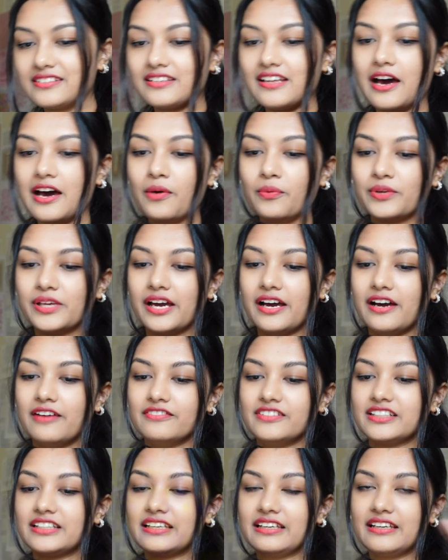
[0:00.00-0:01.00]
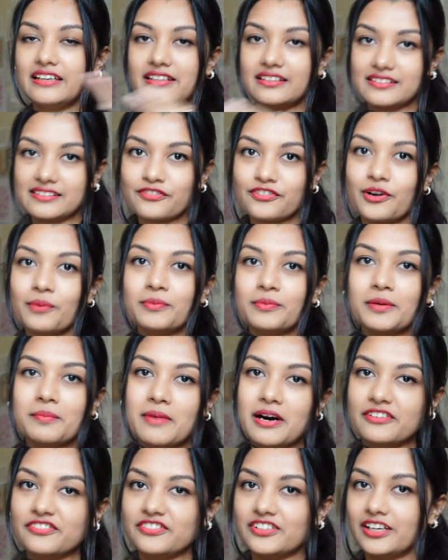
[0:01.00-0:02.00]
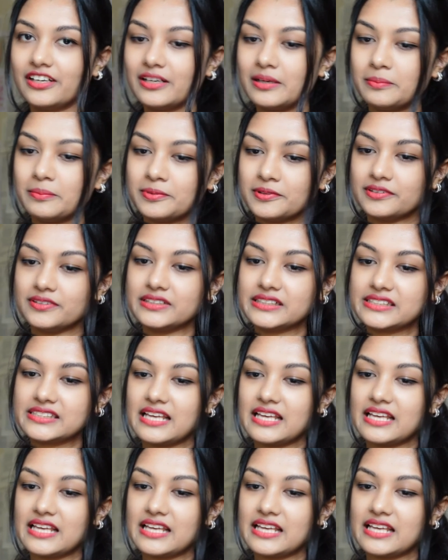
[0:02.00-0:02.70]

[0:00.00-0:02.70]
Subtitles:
Now we have the kids from the Mafia couples